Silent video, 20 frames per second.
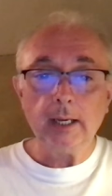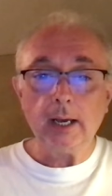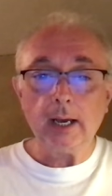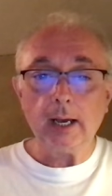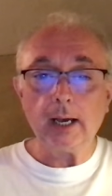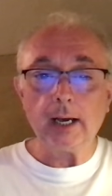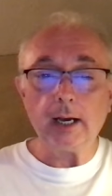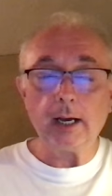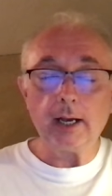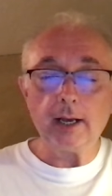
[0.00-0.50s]

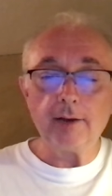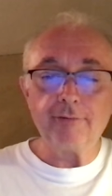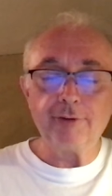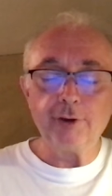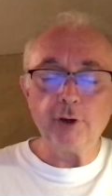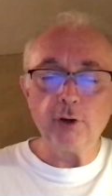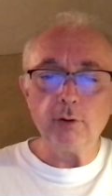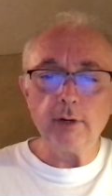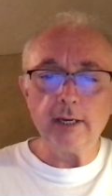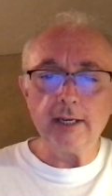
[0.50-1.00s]
uh, a
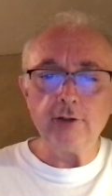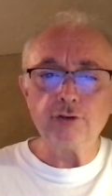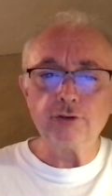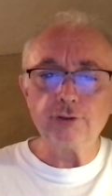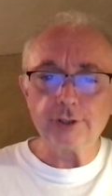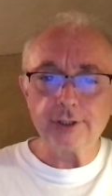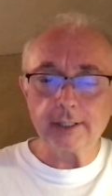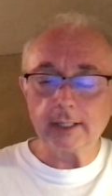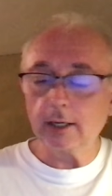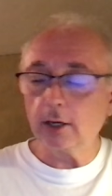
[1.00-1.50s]
few
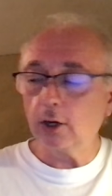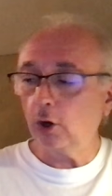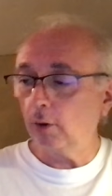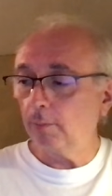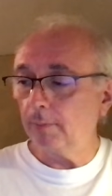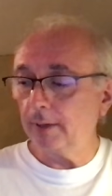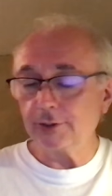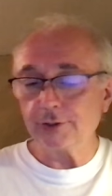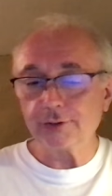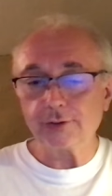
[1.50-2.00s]
interesting
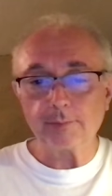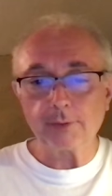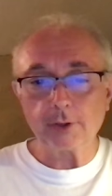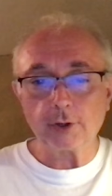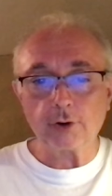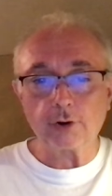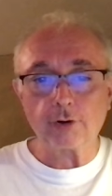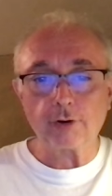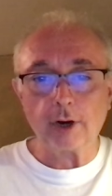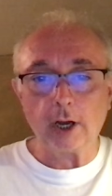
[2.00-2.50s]
comments from the
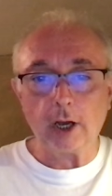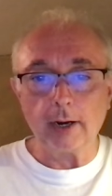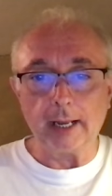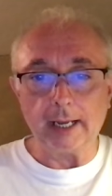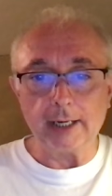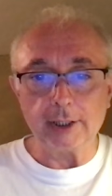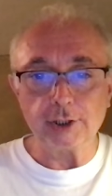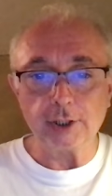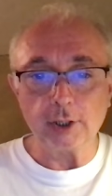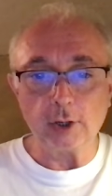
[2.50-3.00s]
Quran
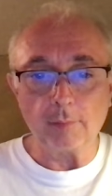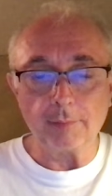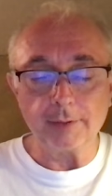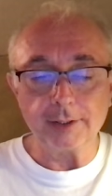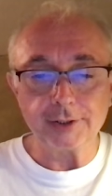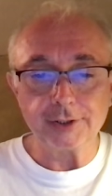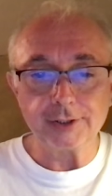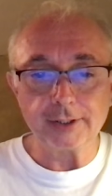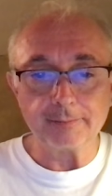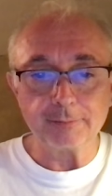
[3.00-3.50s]
actually on this
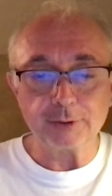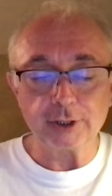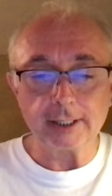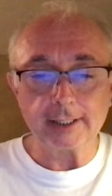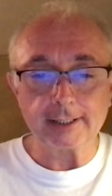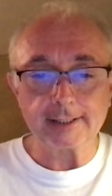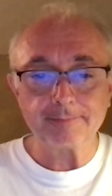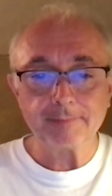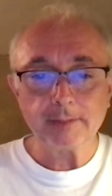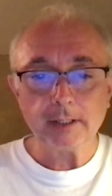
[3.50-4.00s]

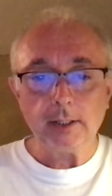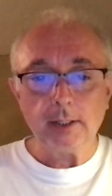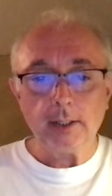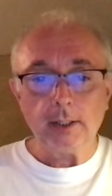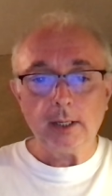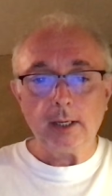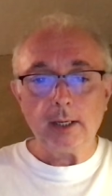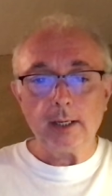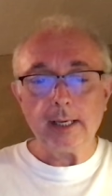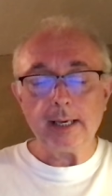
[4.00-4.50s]
subject.
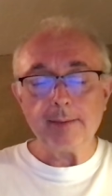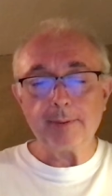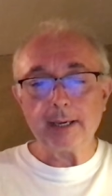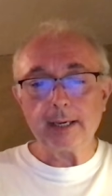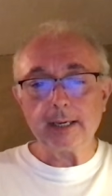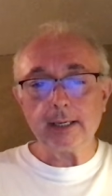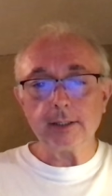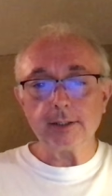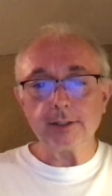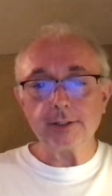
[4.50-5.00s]
He
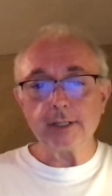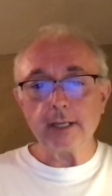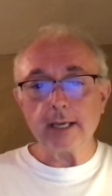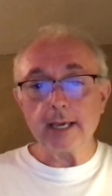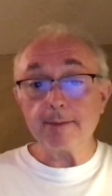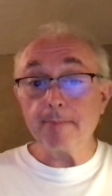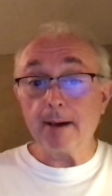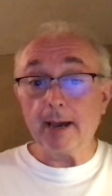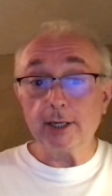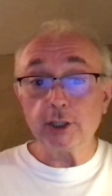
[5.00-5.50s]
begins
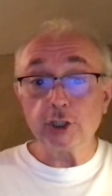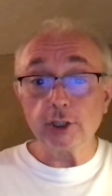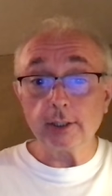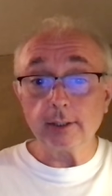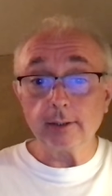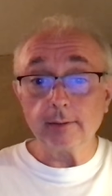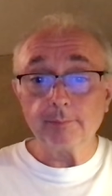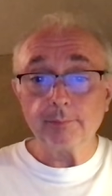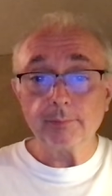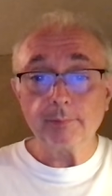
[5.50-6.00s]

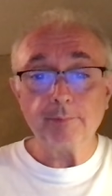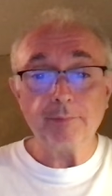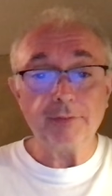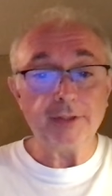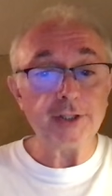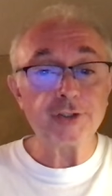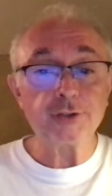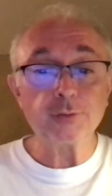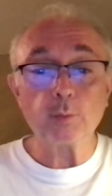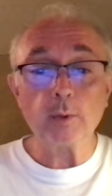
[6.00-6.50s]
Imagine
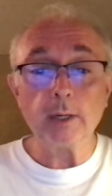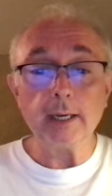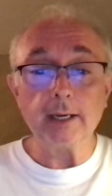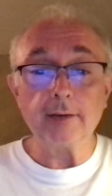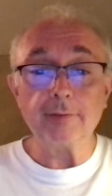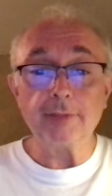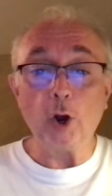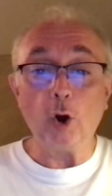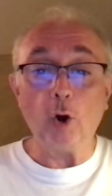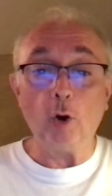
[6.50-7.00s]
this week
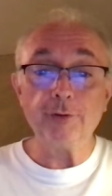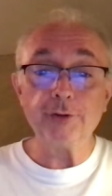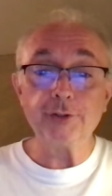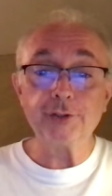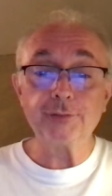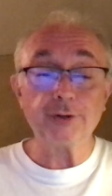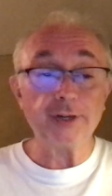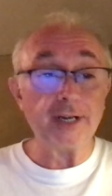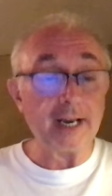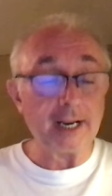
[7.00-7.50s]
the Office
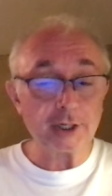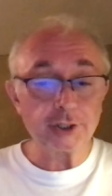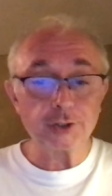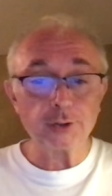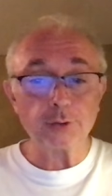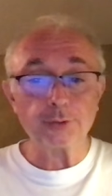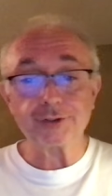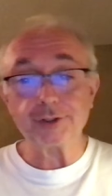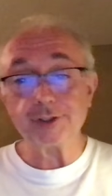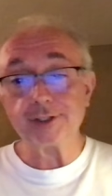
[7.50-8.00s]
for
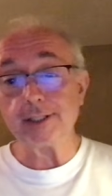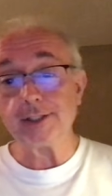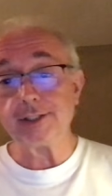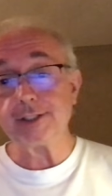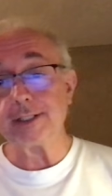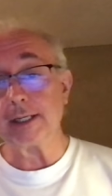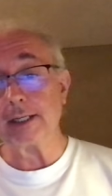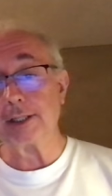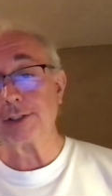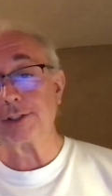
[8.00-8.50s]
National
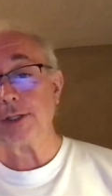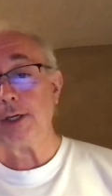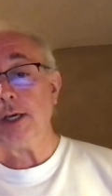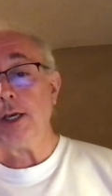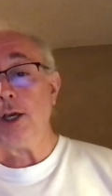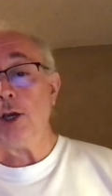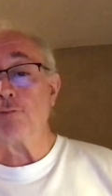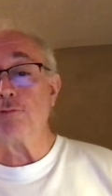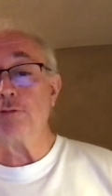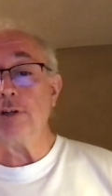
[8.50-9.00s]
Statistics
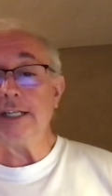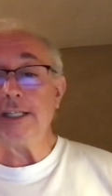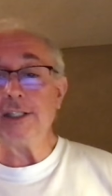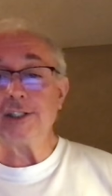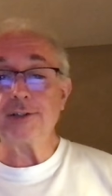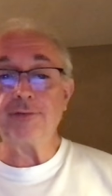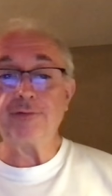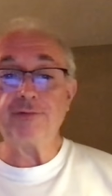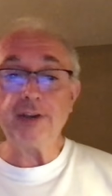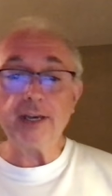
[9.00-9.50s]
released
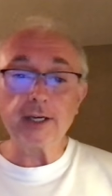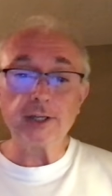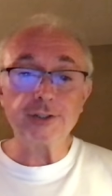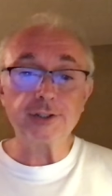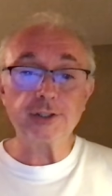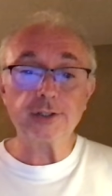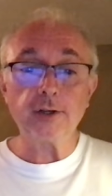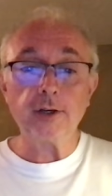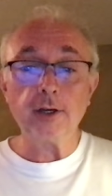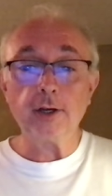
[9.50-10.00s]

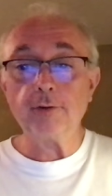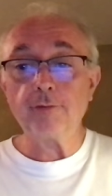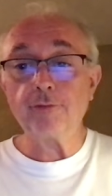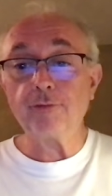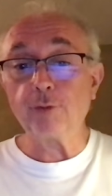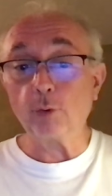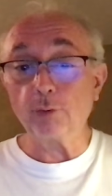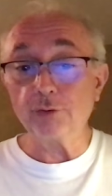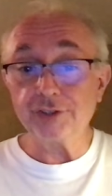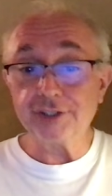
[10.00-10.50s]
figures
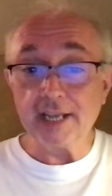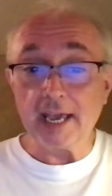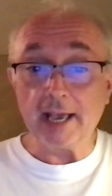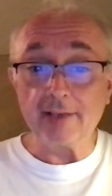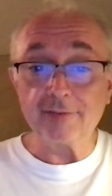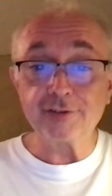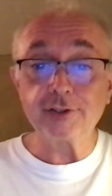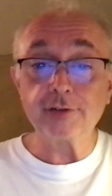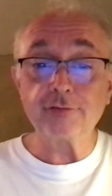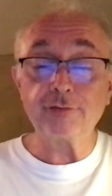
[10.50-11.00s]
for
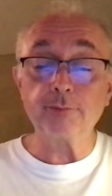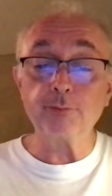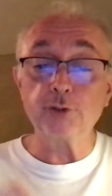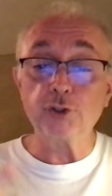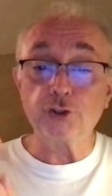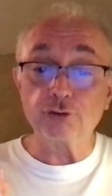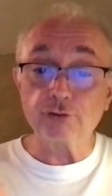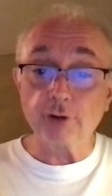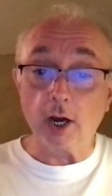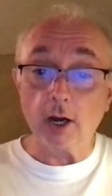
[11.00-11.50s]
deaths from
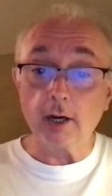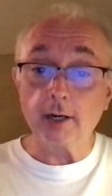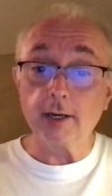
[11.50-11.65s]
drug